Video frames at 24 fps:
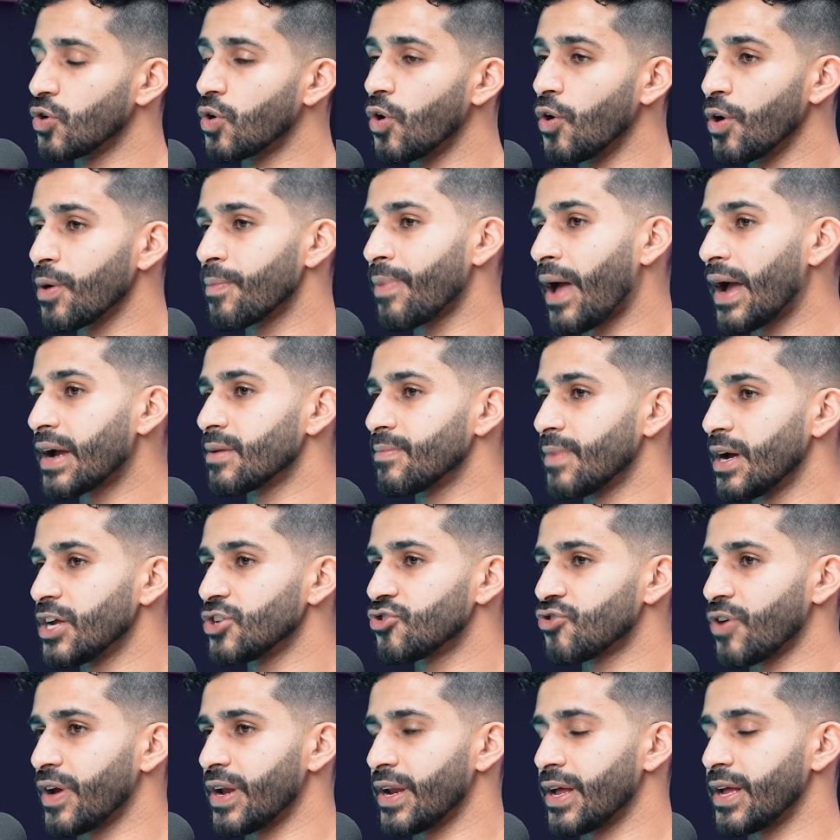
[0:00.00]
going back in my
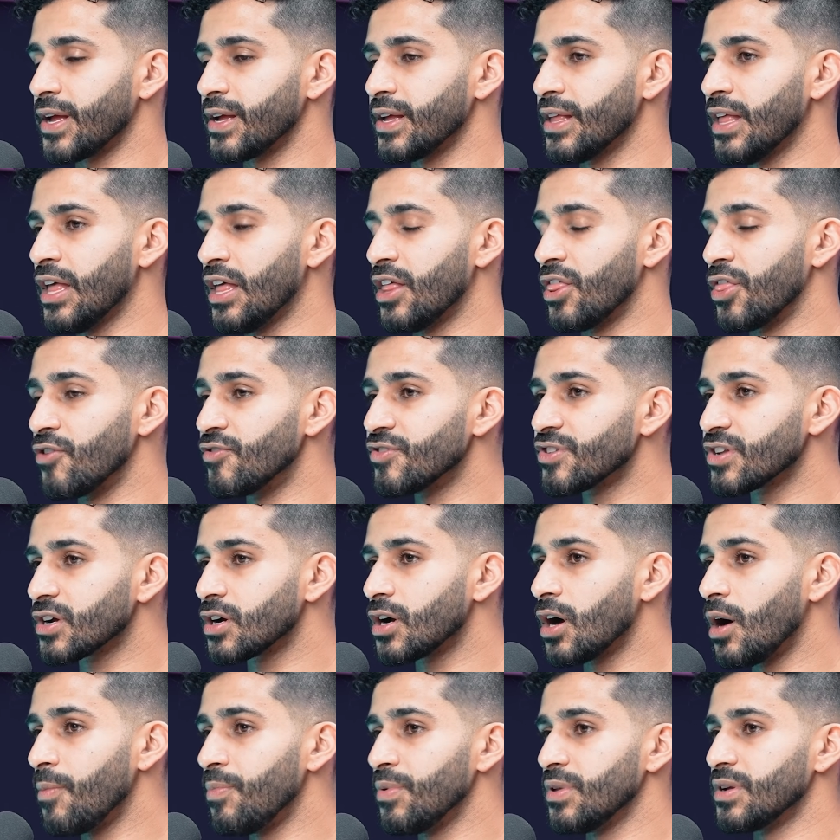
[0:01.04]
trading, there was a
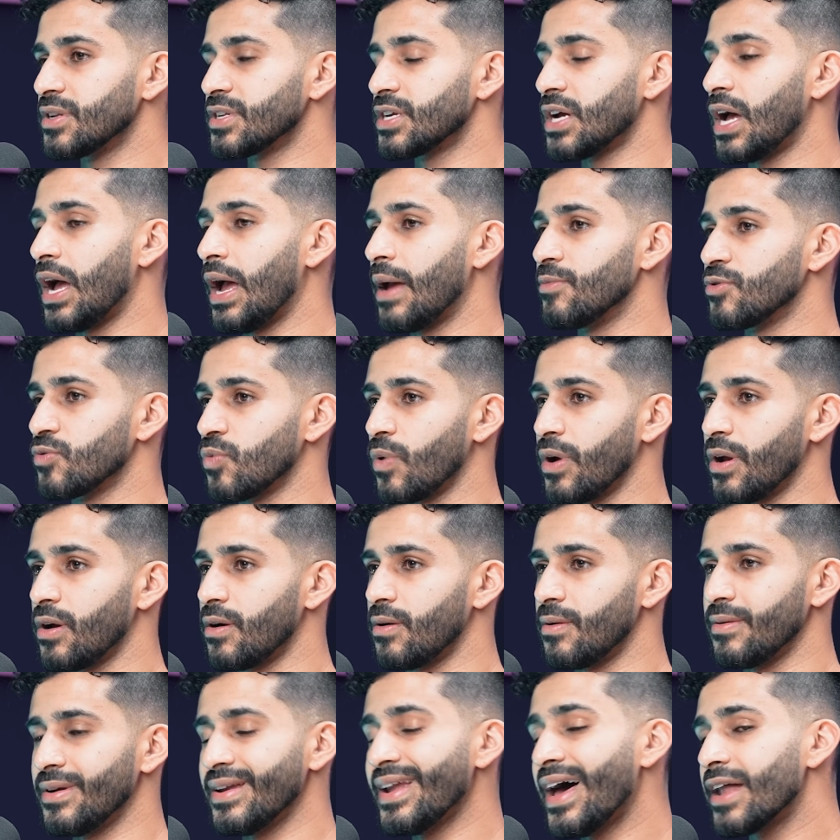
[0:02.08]
couple of times
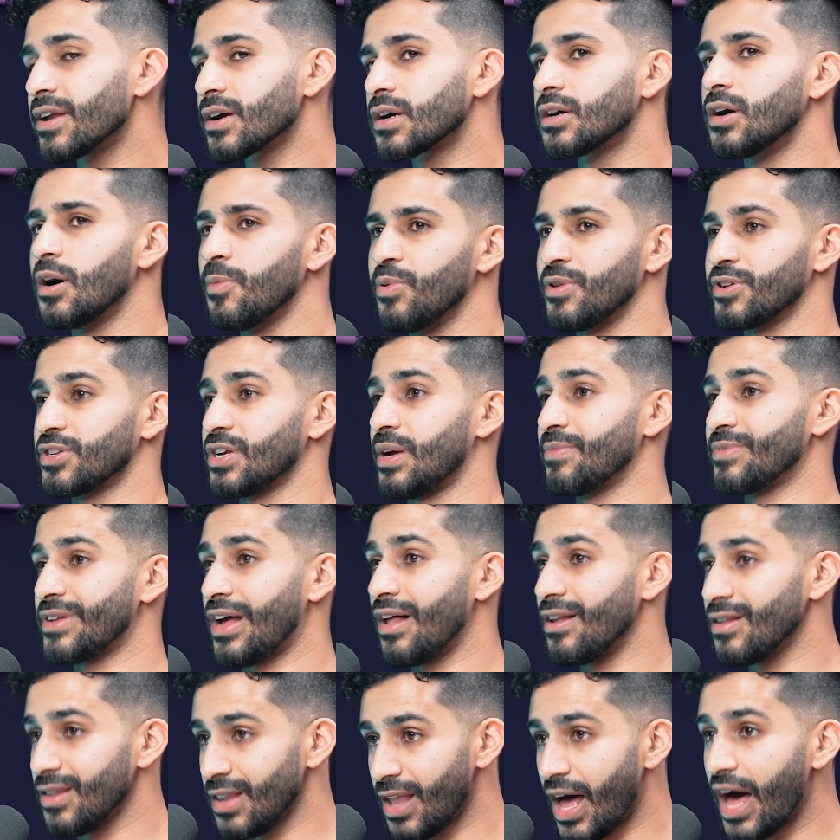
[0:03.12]
where, not a couple of times,
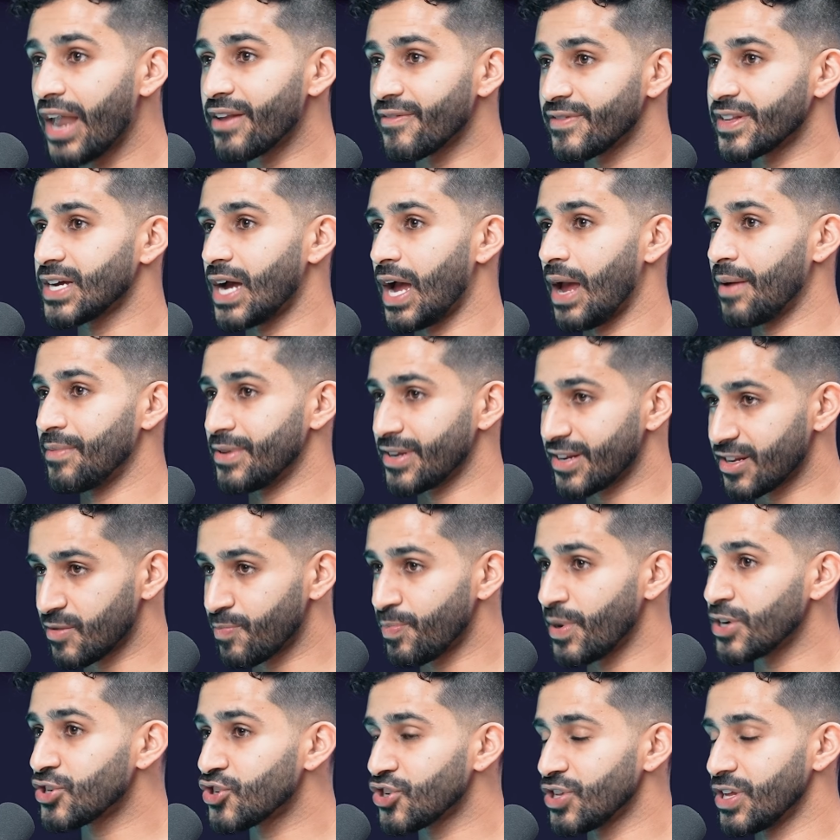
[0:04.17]
a lot of times,
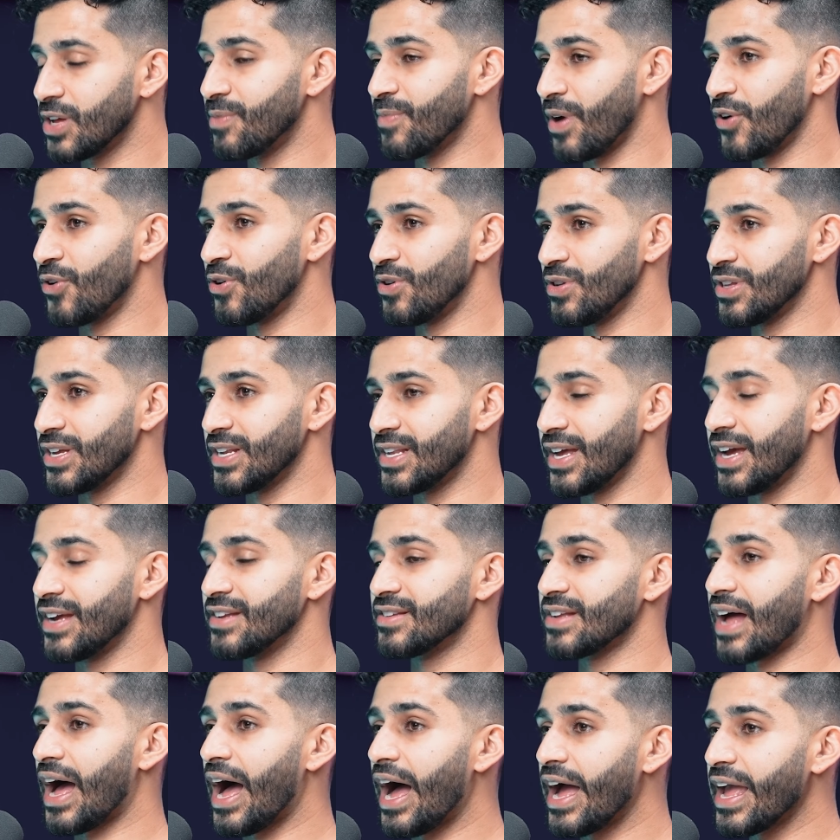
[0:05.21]
especially in my early
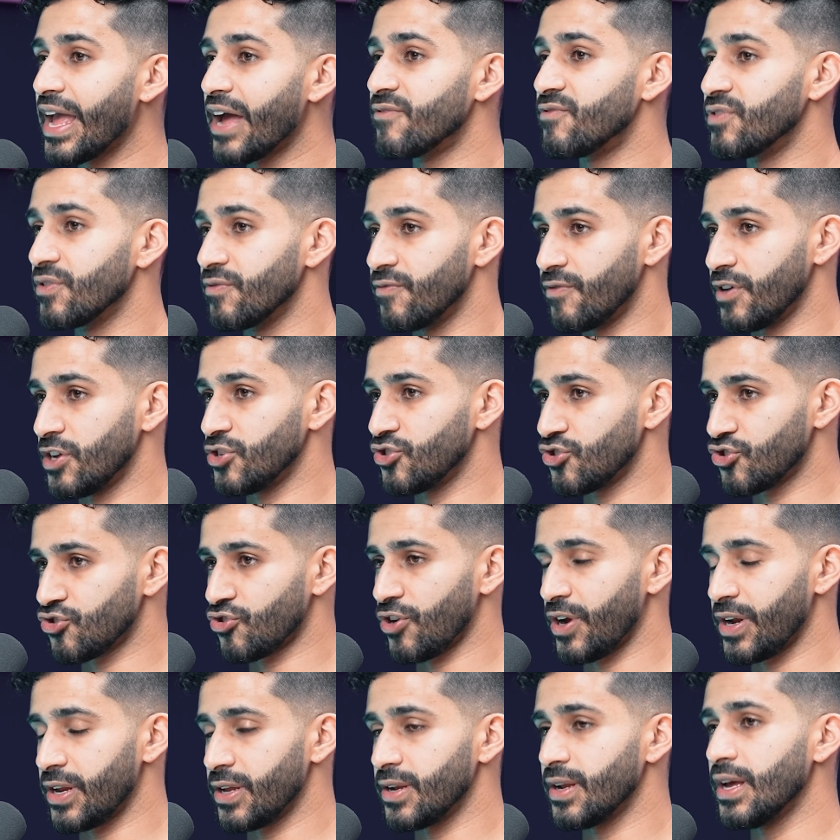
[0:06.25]
days, I have revenge
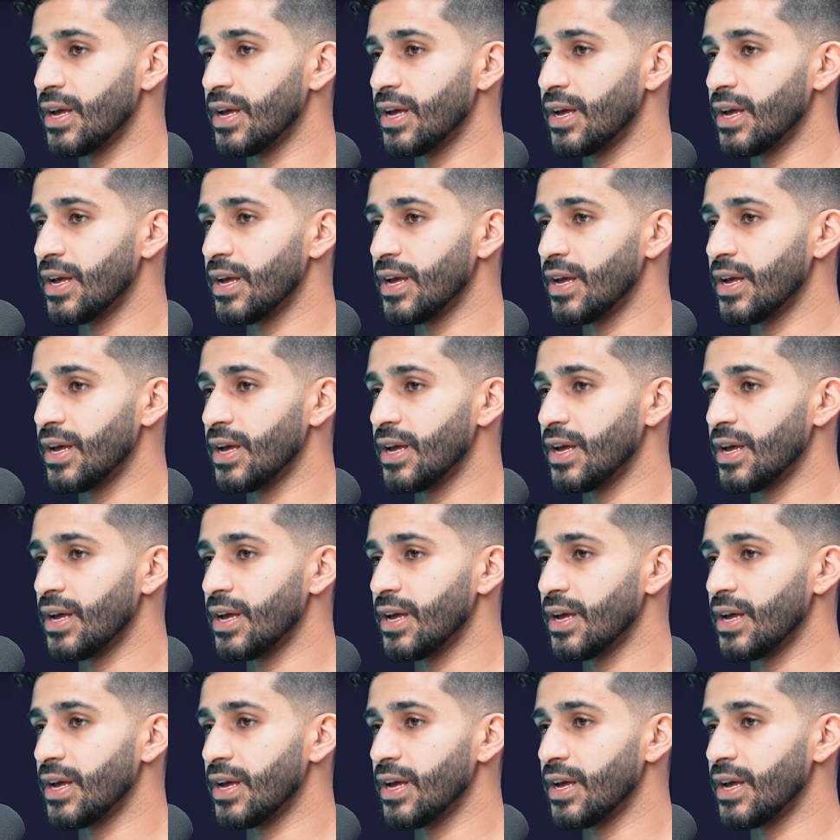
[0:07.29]
traded.